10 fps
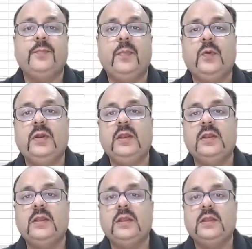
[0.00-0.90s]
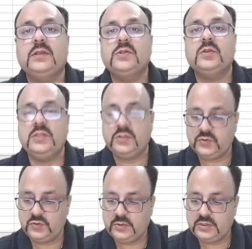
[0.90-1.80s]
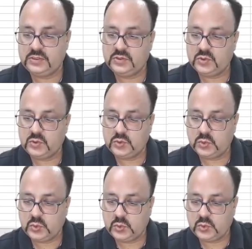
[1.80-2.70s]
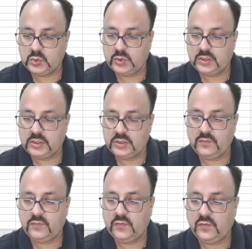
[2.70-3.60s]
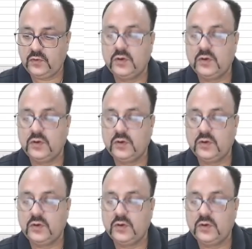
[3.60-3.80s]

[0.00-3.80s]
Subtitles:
Okay, so this should be 0 to 24.